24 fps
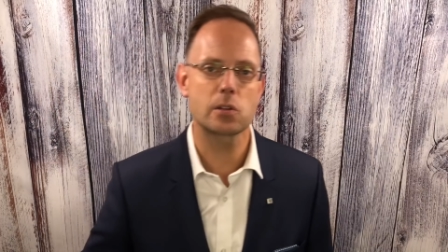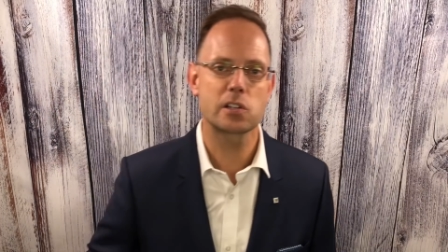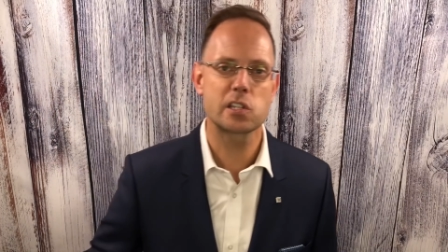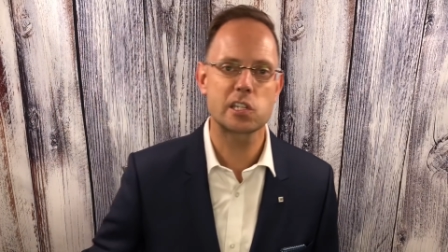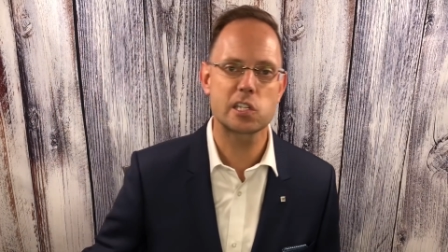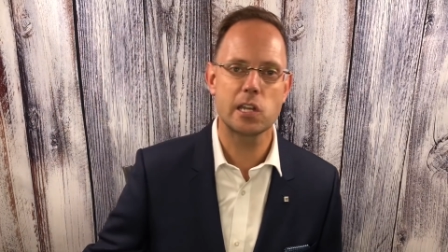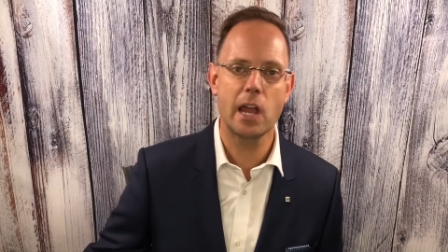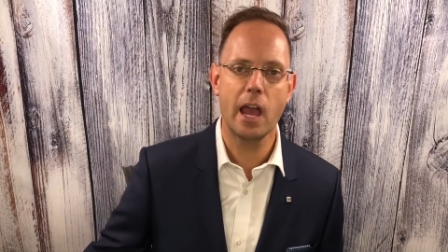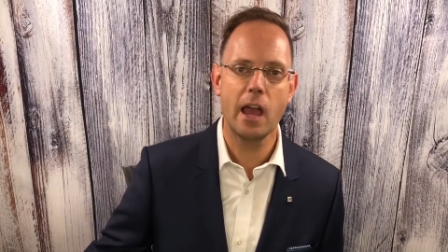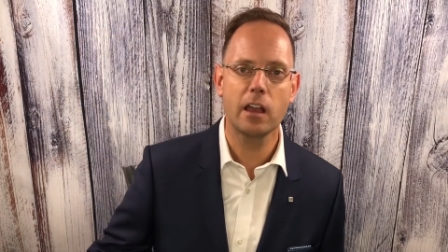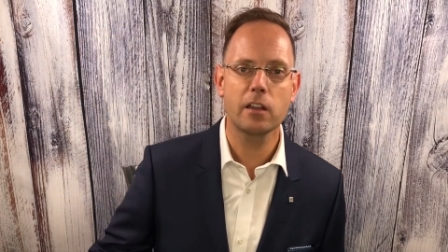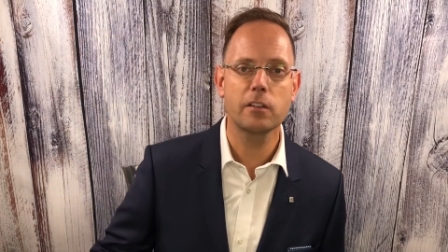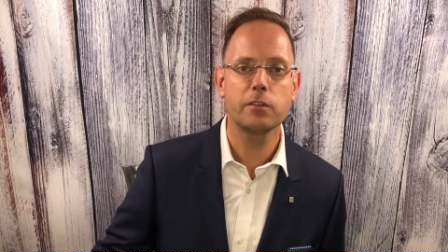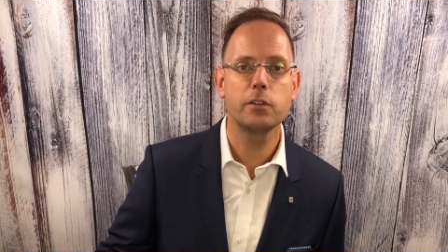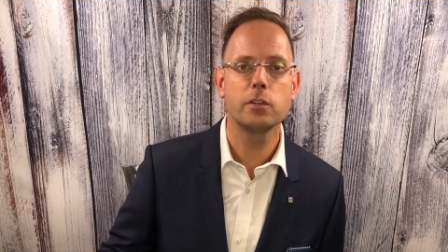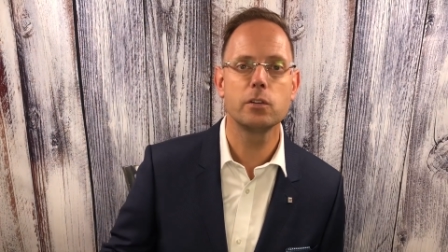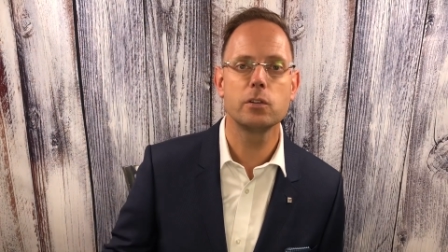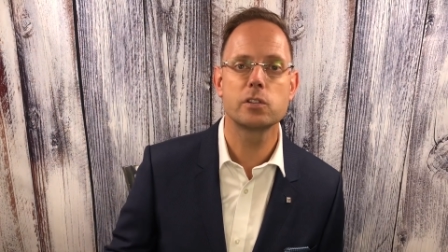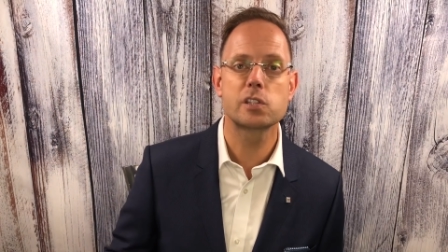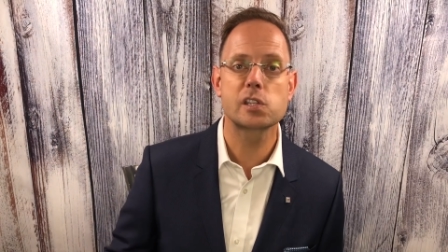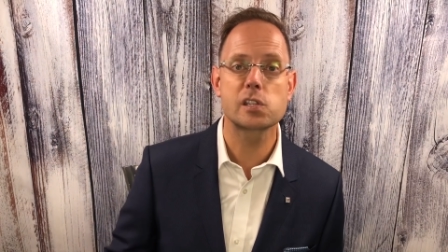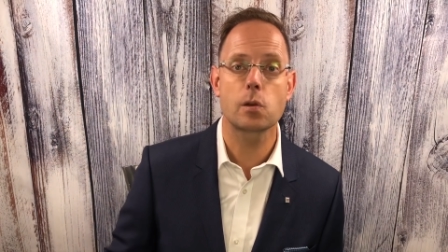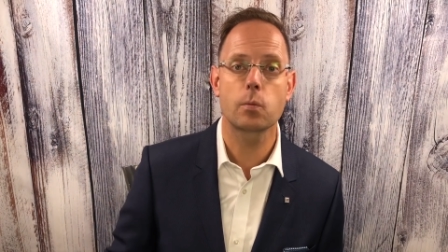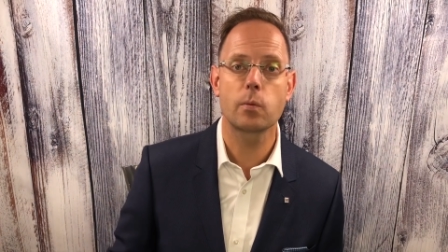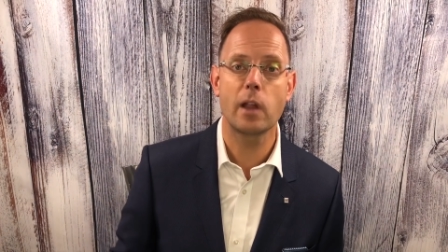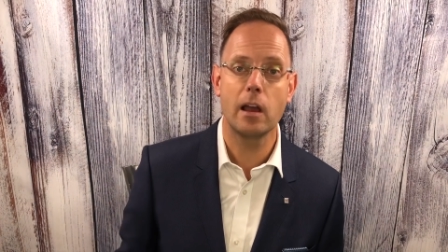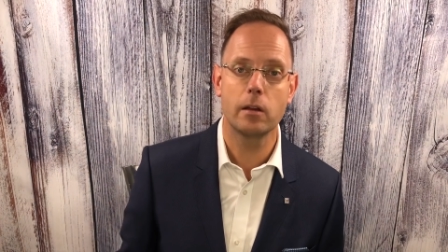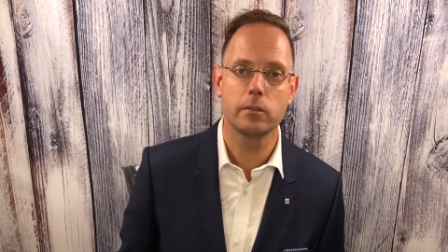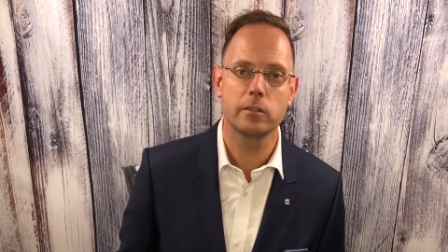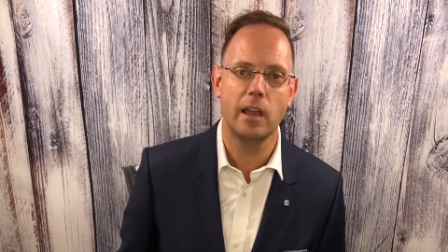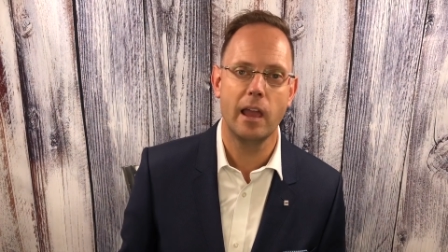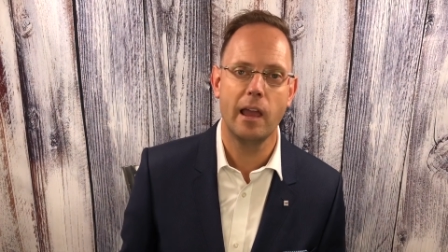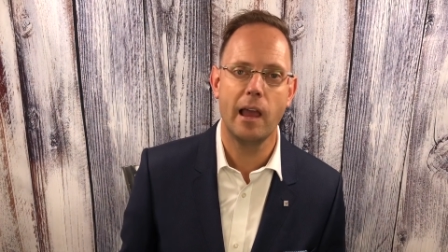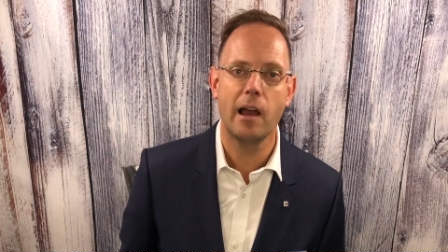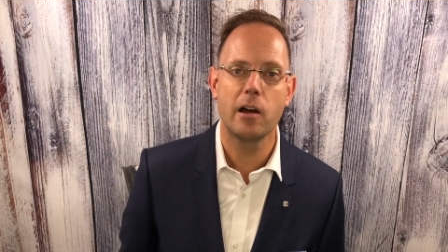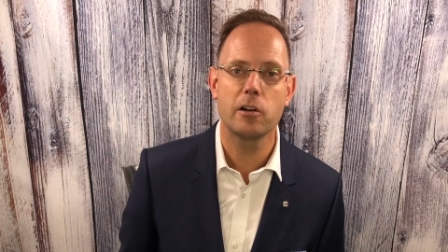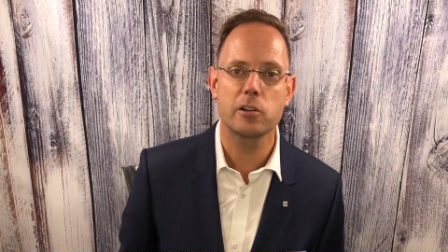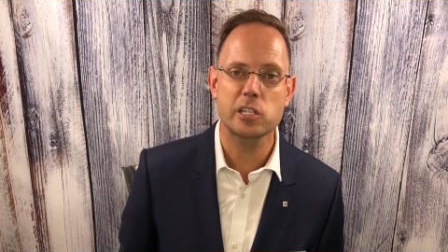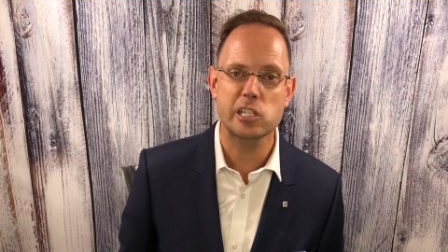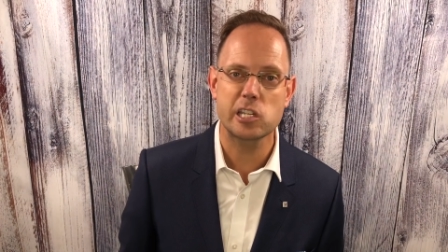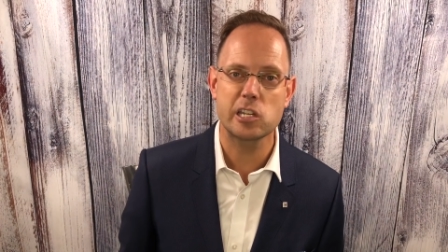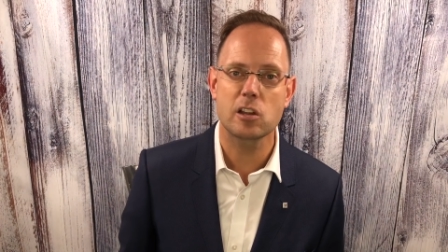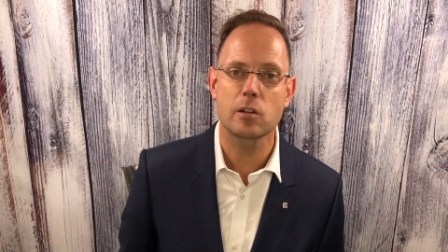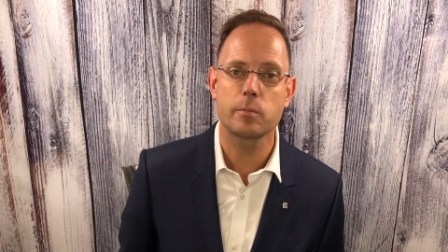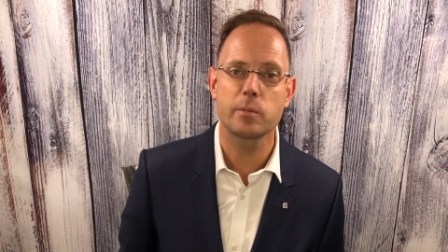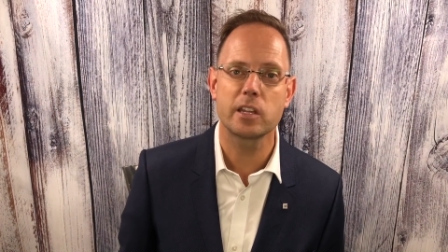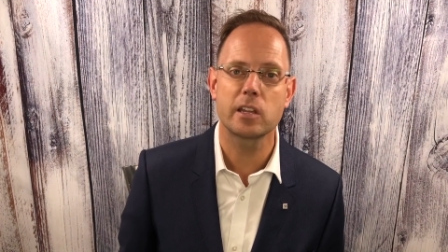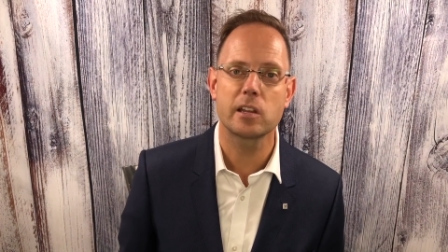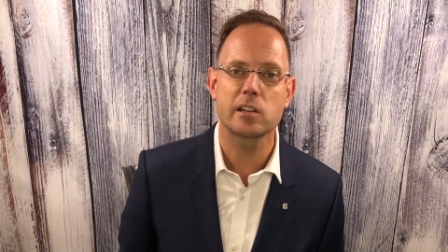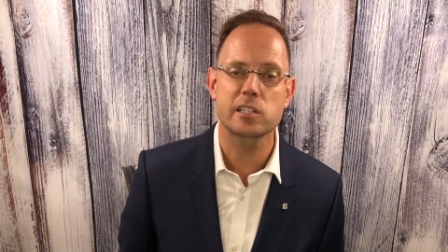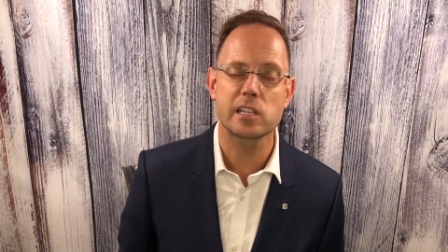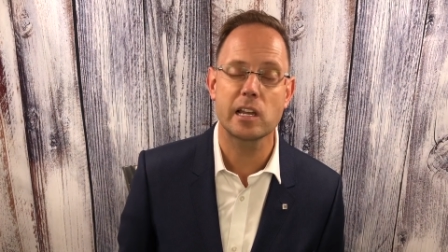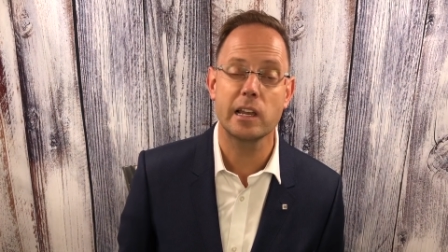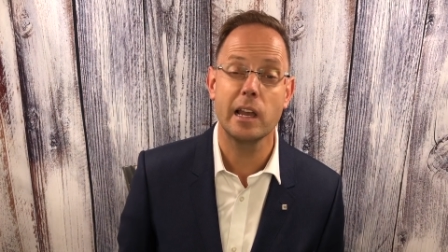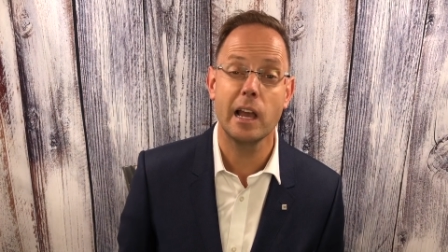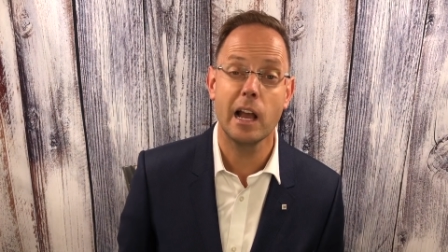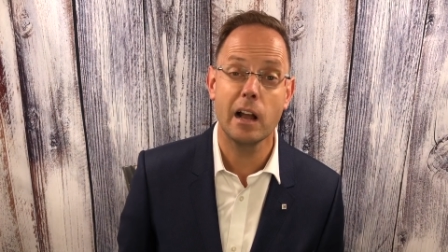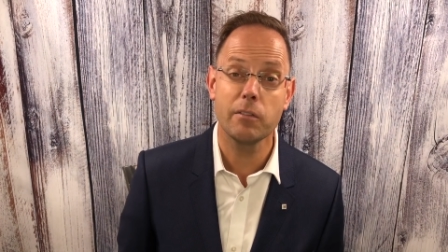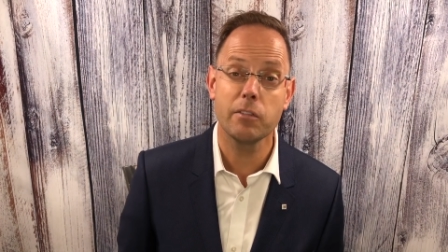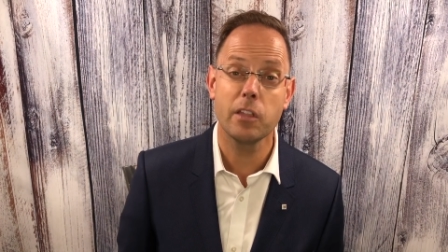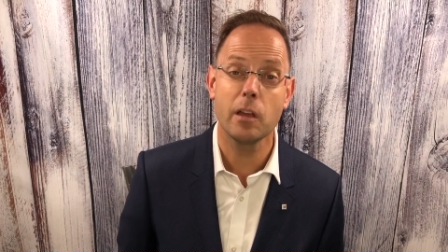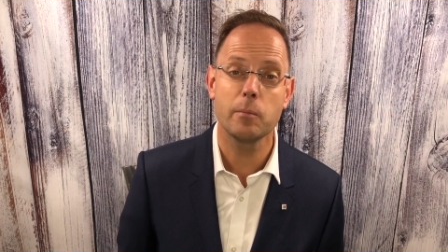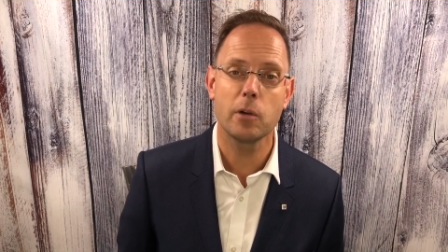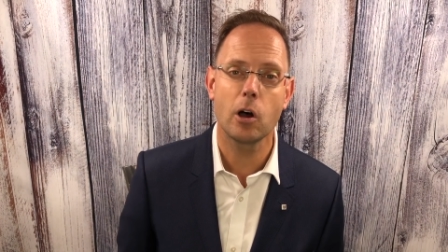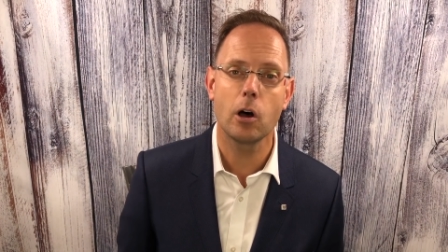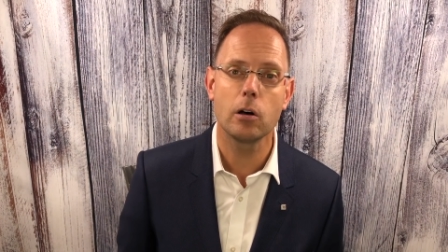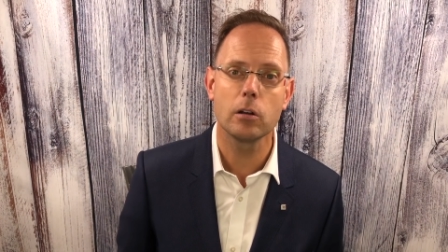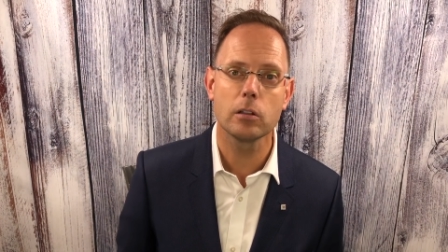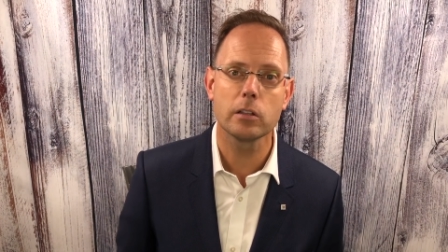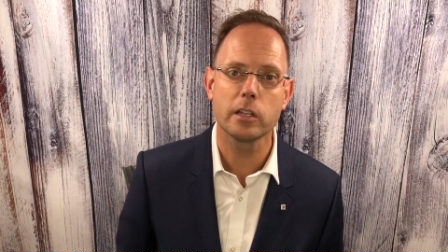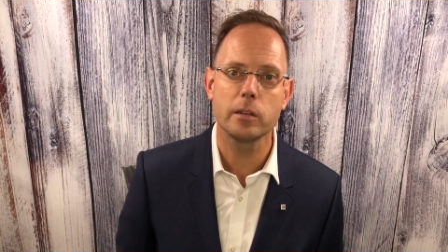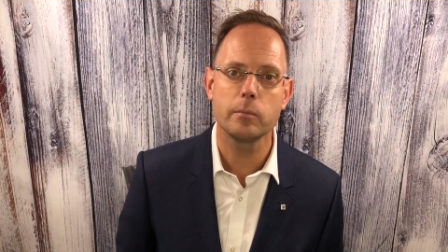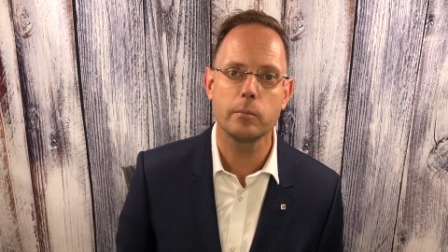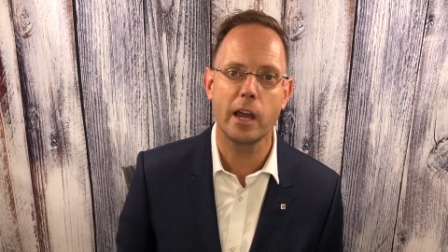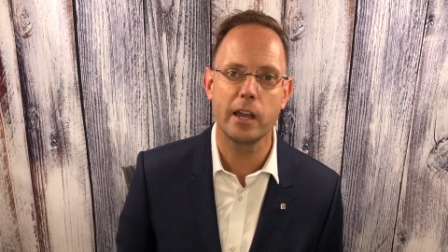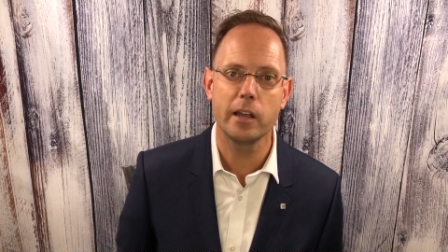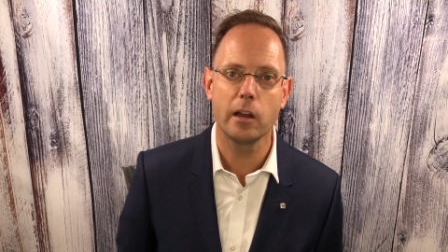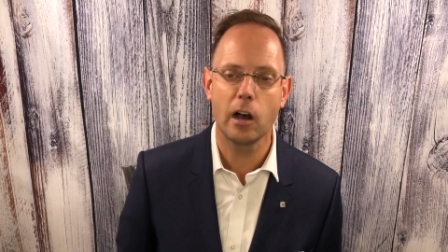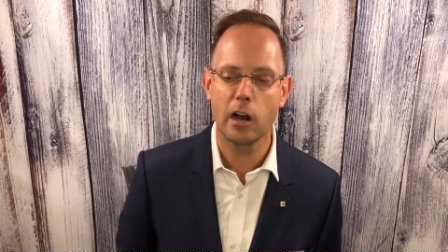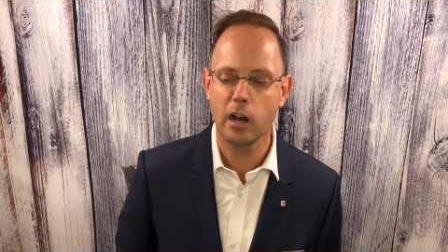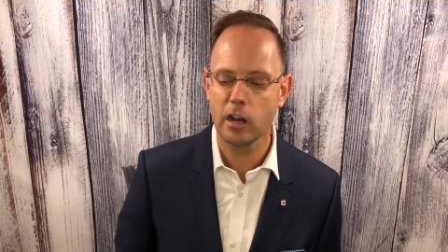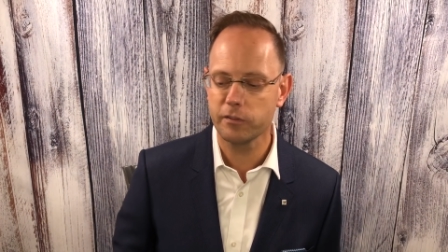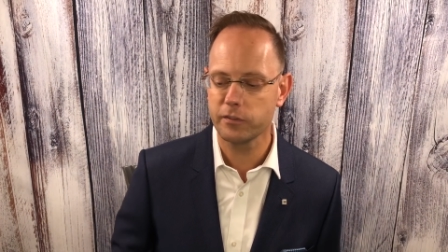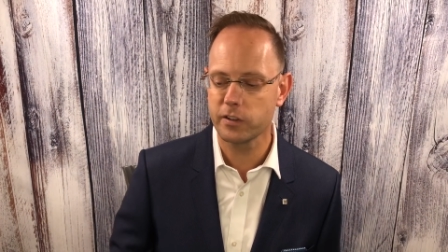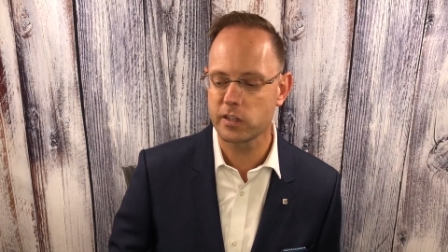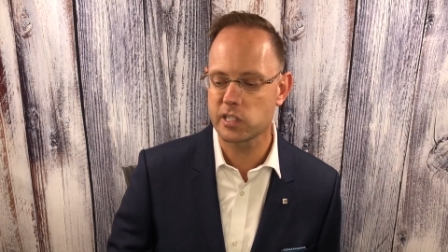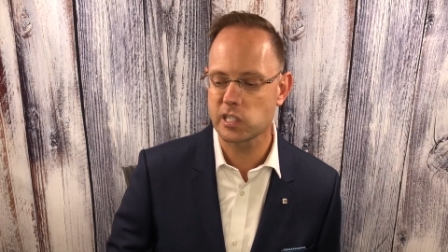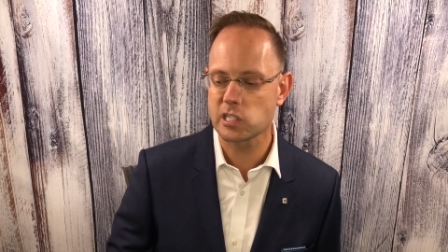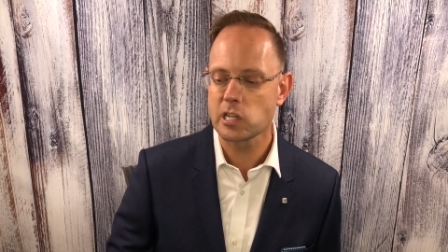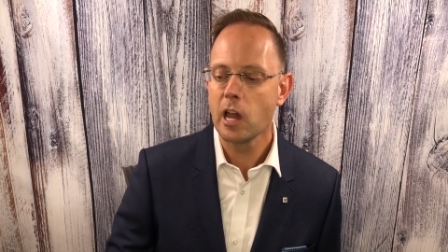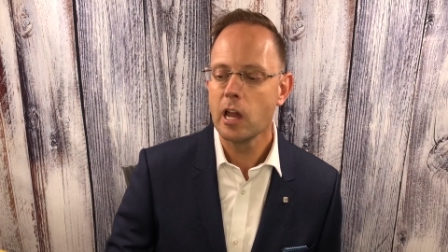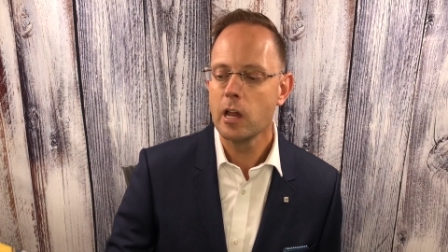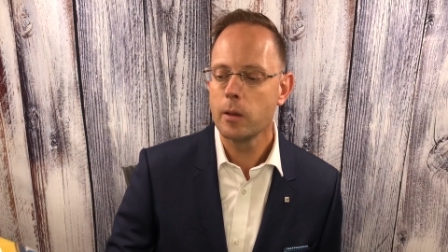snack foods around the house here because I have them all in my office,